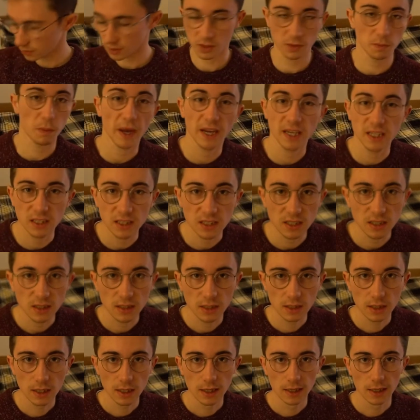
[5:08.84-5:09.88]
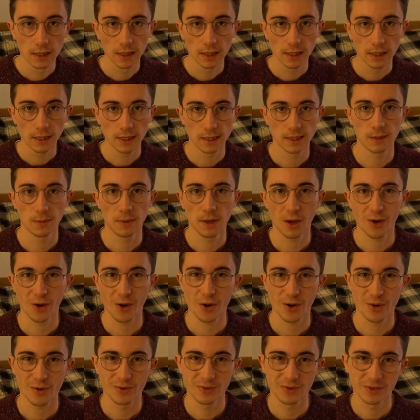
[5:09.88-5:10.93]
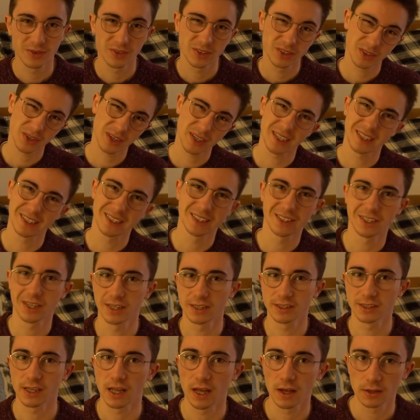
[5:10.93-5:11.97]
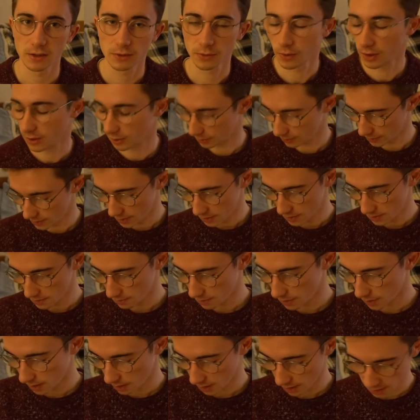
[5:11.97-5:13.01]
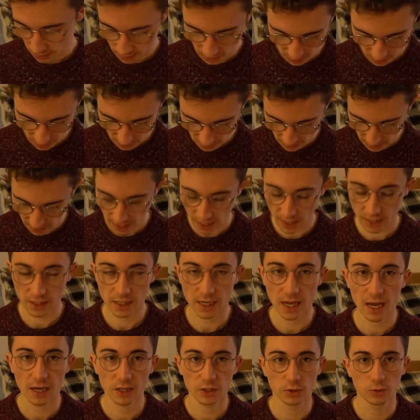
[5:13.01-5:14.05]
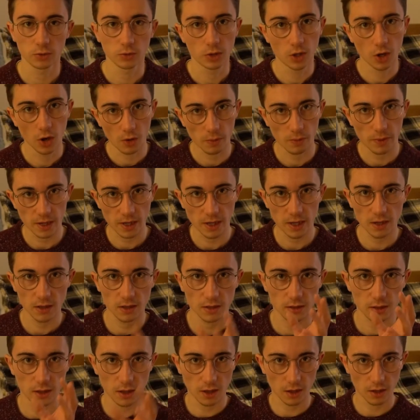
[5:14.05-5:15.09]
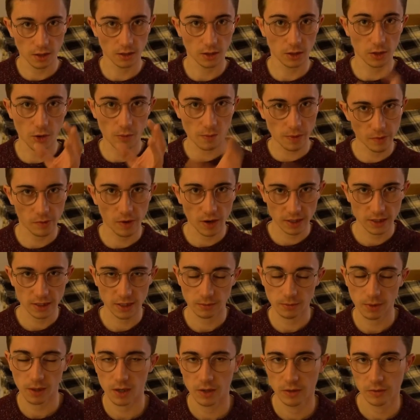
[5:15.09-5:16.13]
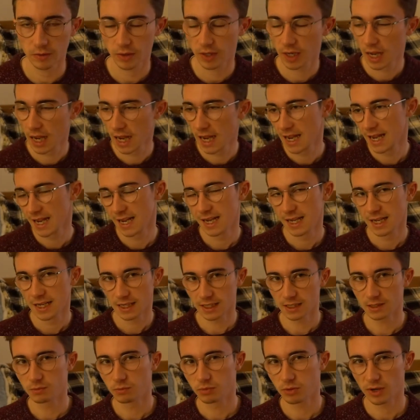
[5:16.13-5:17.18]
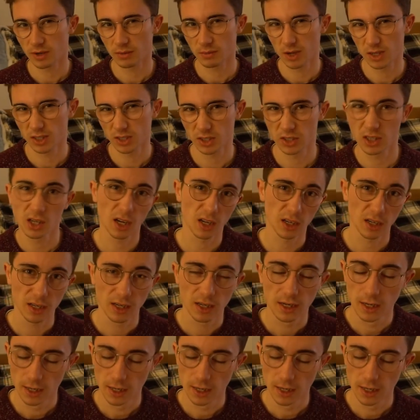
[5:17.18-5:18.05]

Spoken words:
spacing is a bit off, so I need to change that as well. But other than that, the actual the copywriting part of it is pretty much done.